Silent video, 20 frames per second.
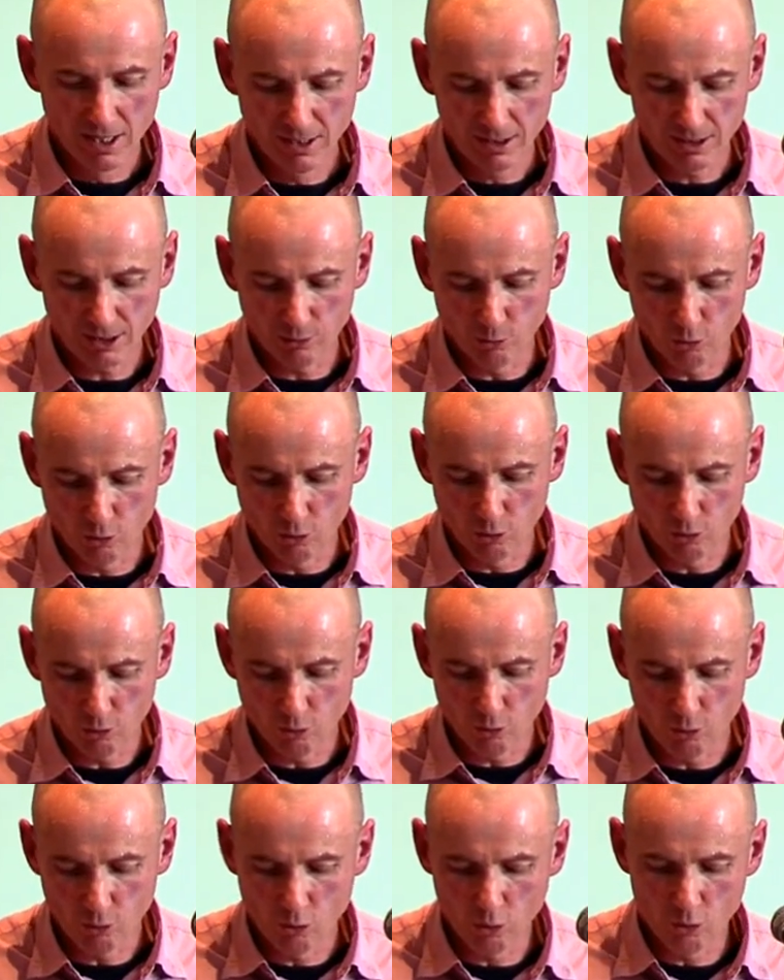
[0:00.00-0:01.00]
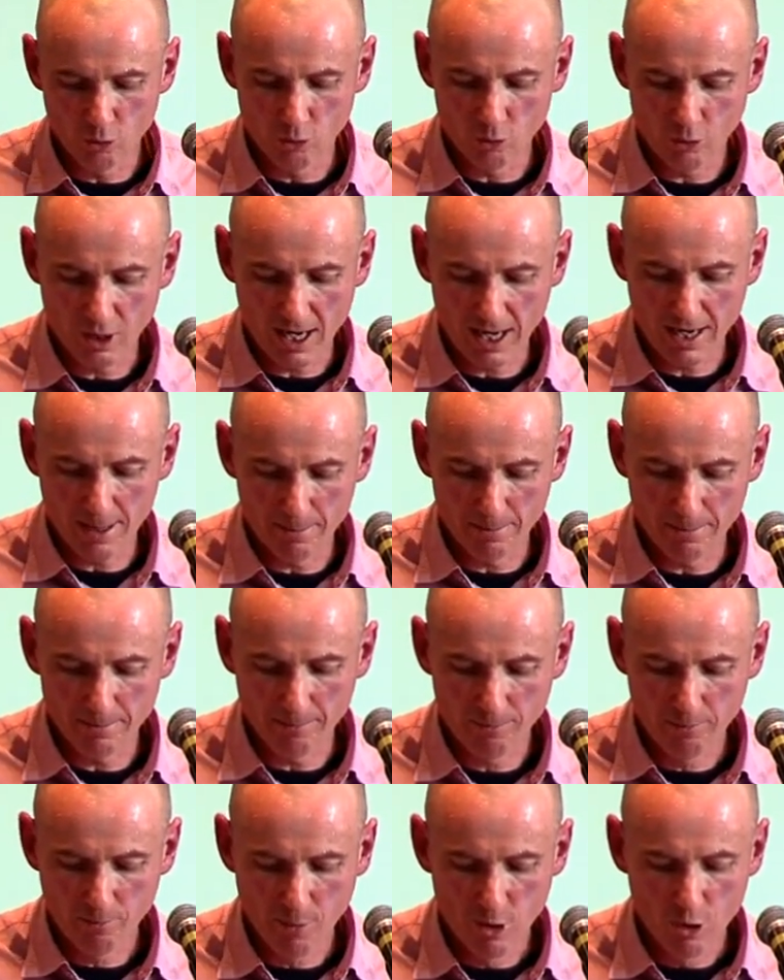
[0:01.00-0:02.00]
So
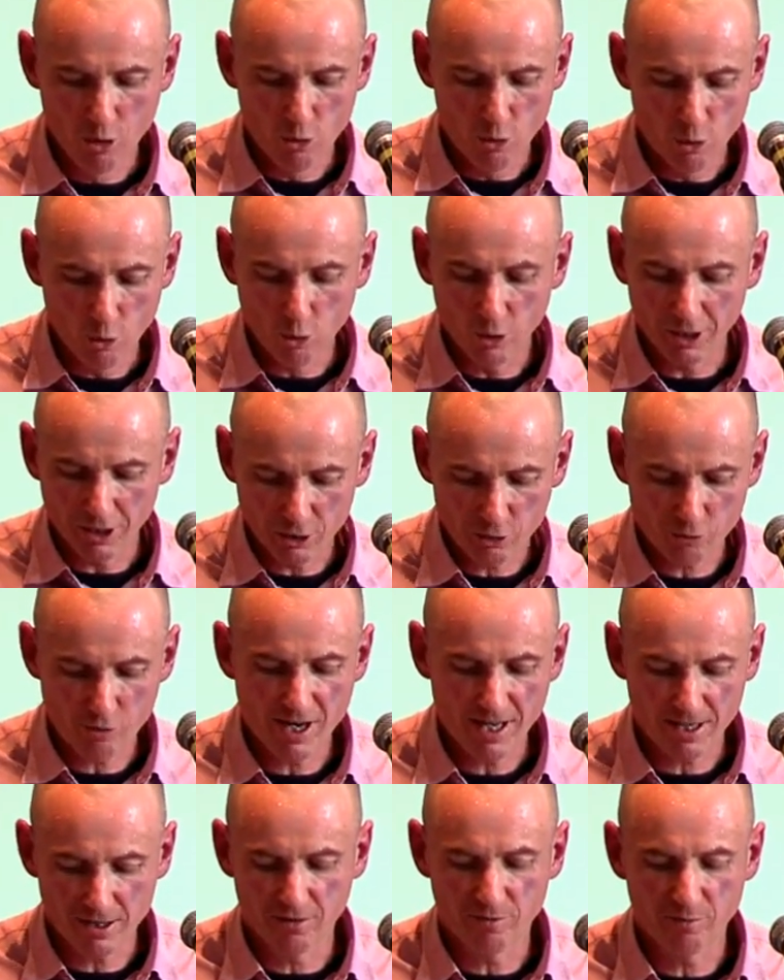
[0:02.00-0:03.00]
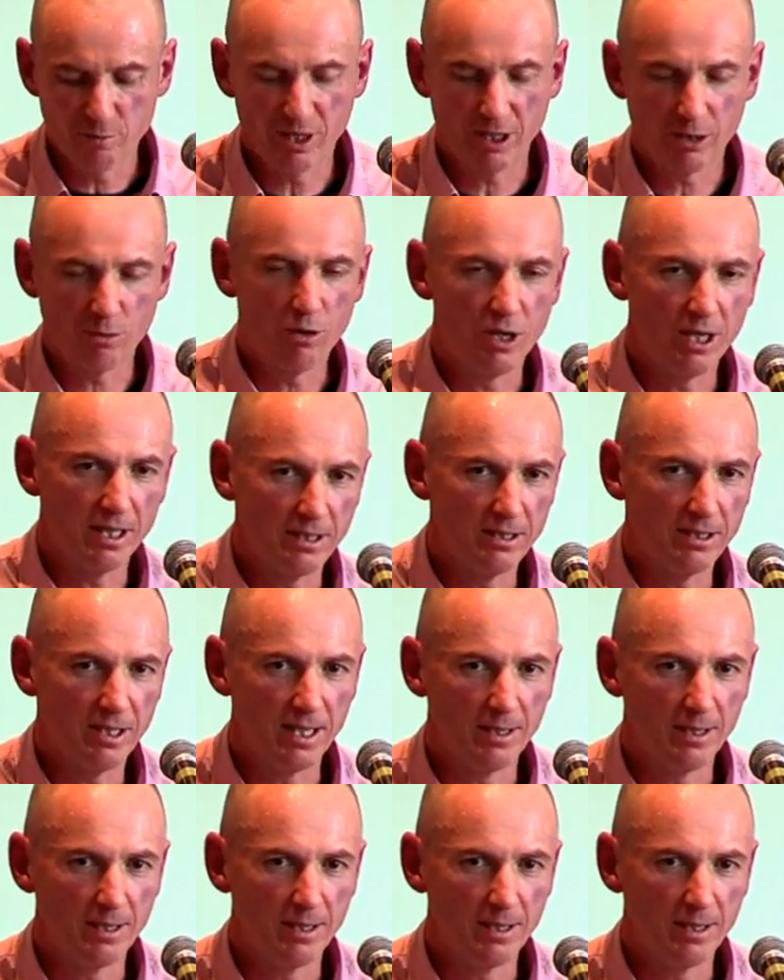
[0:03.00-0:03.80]
all extractive but quite